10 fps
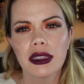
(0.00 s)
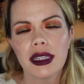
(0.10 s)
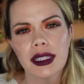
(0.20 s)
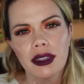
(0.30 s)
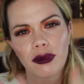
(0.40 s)

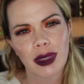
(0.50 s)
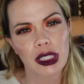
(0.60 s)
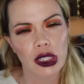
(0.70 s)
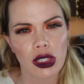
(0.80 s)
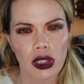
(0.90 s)
These have
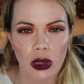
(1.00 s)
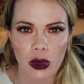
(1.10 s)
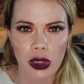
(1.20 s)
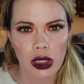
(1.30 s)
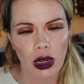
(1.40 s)
been
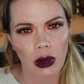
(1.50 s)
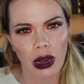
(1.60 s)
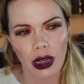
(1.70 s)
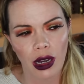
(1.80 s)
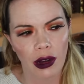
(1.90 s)
so, so
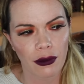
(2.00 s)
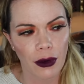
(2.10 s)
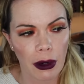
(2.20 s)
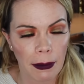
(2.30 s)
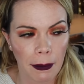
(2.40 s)

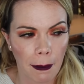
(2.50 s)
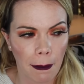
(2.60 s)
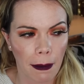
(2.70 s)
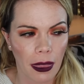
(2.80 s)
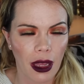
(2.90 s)
uncomfort.
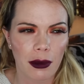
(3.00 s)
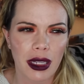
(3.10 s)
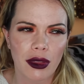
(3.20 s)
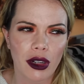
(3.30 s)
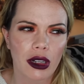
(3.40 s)
I
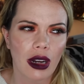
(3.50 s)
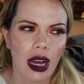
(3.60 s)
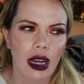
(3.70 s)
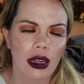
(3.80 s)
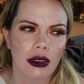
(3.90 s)
mean, they're
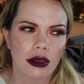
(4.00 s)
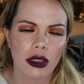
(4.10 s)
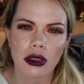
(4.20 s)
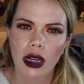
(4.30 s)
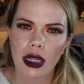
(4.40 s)
not,
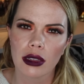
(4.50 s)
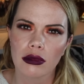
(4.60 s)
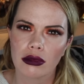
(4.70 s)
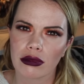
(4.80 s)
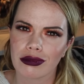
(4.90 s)
they're not
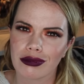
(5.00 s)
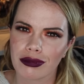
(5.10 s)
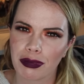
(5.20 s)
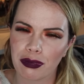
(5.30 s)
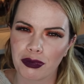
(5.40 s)

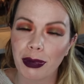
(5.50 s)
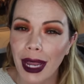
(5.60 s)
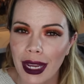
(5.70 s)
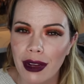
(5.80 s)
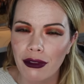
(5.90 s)

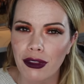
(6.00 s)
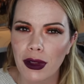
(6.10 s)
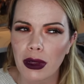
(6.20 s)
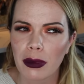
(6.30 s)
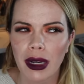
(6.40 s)

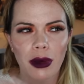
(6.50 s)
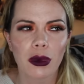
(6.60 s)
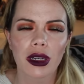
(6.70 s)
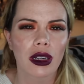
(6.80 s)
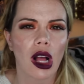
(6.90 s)
painful, but I
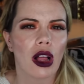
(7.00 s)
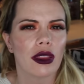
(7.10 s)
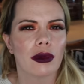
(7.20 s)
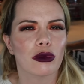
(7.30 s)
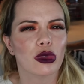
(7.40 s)
wouldn't
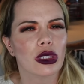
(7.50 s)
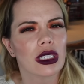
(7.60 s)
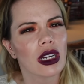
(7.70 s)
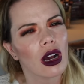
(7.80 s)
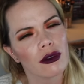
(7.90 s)
call them
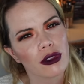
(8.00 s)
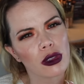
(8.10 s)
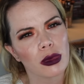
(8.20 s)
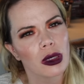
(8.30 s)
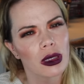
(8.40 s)
really
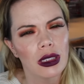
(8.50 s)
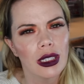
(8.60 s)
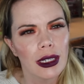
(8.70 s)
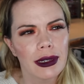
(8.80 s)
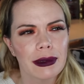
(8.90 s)
comfortable.
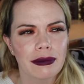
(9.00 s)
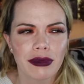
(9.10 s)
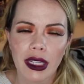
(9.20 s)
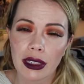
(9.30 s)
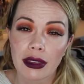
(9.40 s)

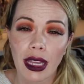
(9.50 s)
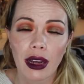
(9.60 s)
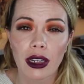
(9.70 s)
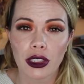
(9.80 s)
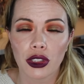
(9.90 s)
They're,
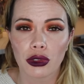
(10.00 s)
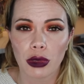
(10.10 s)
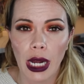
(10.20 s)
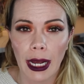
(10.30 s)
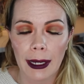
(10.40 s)
they are
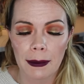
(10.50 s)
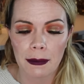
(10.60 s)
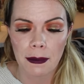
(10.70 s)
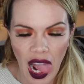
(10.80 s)
dry